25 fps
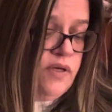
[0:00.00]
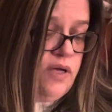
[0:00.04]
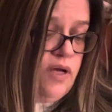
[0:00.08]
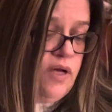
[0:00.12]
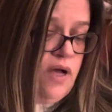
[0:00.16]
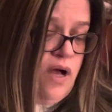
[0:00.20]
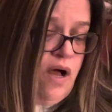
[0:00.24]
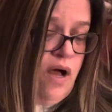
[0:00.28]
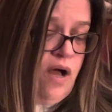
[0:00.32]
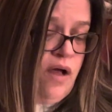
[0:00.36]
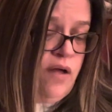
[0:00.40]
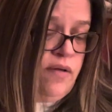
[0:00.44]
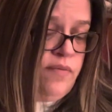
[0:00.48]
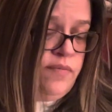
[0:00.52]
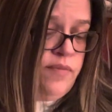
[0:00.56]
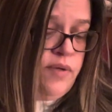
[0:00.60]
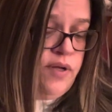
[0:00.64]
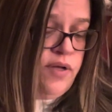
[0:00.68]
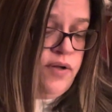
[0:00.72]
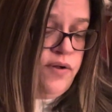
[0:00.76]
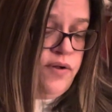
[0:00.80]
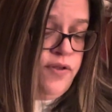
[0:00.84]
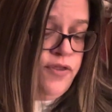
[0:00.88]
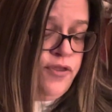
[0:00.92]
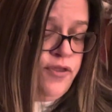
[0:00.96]
um,
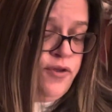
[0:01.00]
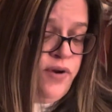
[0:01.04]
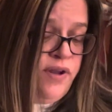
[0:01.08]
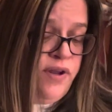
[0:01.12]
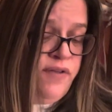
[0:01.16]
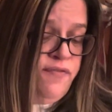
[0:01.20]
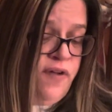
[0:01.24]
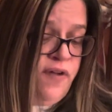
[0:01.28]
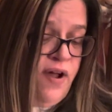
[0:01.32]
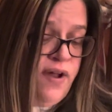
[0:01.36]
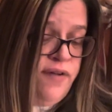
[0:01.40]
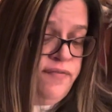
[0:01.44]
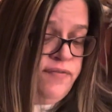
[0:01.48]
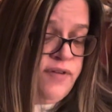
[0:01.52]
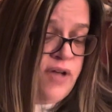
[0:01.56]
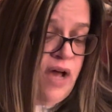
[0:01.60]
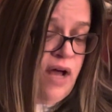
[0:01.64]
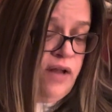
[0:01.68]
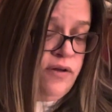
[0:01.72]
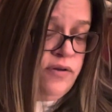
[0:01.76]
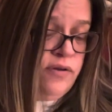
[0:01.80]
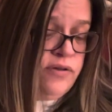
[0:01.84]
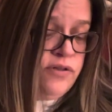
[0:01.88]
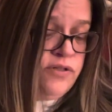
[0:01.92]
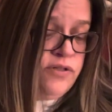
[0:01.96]

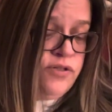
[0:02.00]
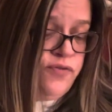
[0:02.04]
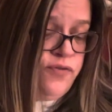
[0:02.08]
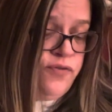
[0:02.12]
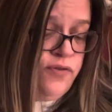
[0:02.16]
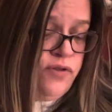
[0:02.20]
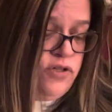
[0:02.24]
$35 for